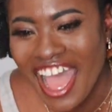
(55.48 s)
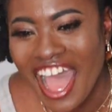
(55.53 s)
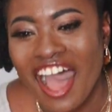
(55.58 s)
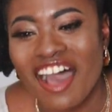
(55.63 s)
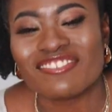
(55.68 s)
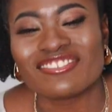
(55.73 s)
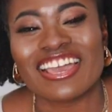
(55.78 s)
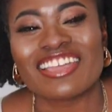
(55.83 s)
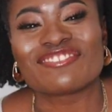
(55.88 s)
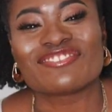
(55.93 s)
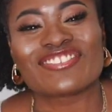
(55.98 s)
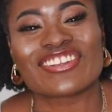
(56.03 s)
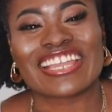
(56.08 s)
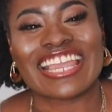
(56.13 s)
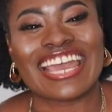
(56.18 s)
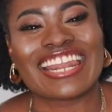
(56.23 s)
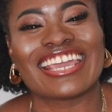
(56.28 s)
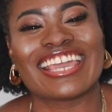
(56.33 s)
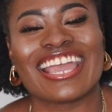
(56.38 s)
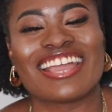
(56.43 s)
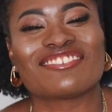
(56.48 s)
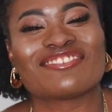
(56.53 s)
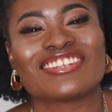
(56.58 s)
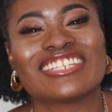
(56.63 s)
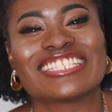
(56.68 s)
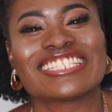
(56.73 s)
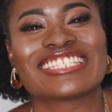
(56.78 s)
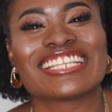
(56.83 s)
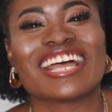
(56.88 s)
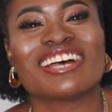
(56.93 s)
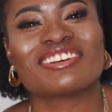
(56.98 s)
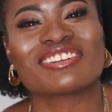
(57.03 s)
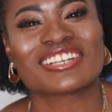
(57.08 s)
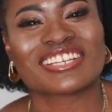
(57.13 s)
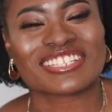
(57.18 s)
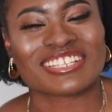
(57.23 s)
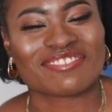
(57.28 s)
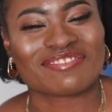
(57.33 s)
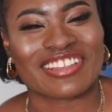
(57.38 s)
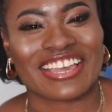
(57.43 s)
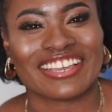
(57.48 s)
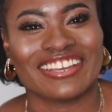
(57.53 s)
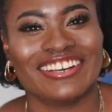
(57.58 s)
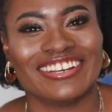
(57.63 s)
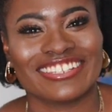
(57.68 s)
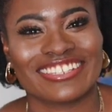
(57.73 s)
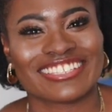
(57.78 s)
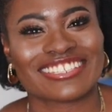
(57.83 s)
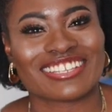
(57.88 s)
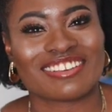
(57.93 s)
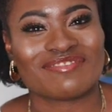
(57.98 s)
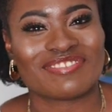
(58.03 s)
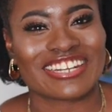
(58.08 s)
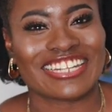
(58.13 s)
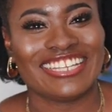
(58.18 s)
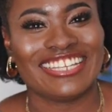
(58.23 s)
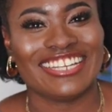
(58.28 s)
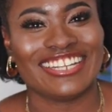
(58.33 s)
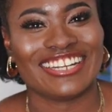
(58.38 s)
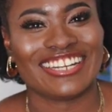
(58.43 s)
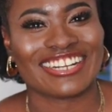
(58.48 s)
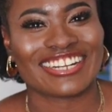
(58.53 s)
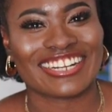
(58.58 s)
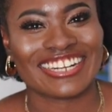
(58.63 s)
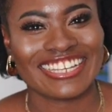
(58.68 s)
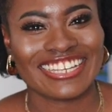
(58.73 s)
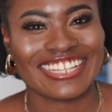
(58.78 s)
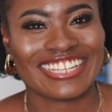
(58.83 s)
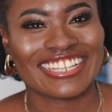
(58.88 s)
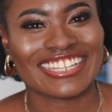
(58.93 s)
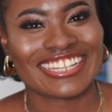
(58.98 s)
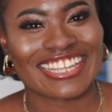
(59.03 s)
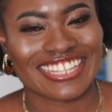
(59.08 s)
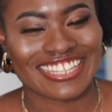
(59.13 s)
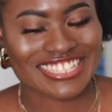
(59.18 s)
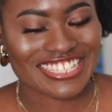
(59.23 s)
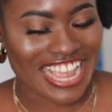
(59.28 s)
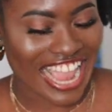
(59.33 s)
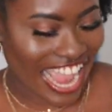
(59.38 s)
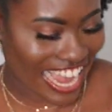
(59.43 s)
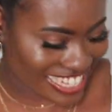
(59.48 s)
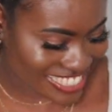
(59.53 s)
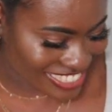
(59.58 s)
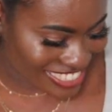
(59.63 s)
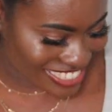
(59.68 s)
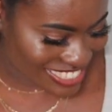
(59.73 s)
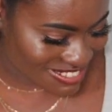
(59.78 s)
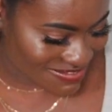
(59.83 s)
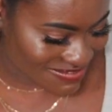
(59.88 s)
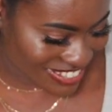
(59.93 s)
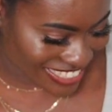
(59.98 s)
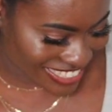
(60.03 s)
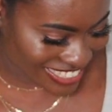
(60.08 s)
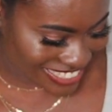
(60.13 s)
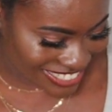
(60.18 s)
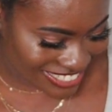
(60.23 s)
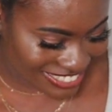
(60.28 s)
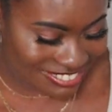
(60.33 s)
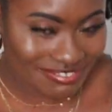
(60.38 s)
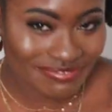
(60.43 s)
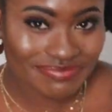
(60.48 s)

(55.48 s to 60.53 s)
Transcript: I'm like forgetting every step because I'm like, oh, there's somebody here. Like there's actually somebody here.